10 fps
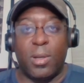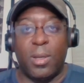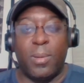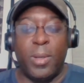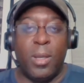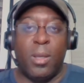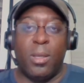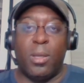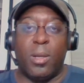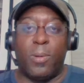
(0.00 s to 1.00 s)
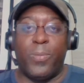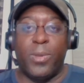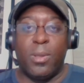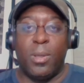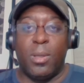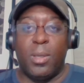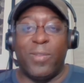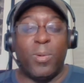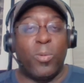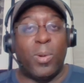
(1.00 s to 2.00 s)
And
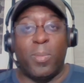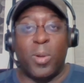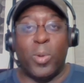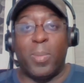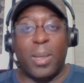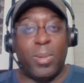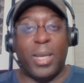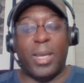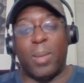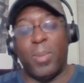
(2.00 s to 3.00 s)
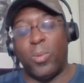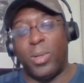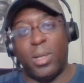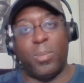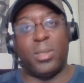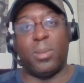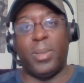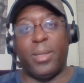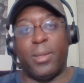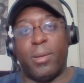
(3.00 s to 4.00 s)
even when Pepe came in, we didn't miss a
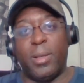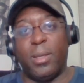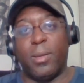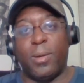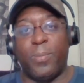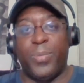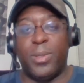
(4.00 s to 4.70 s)
beat there either.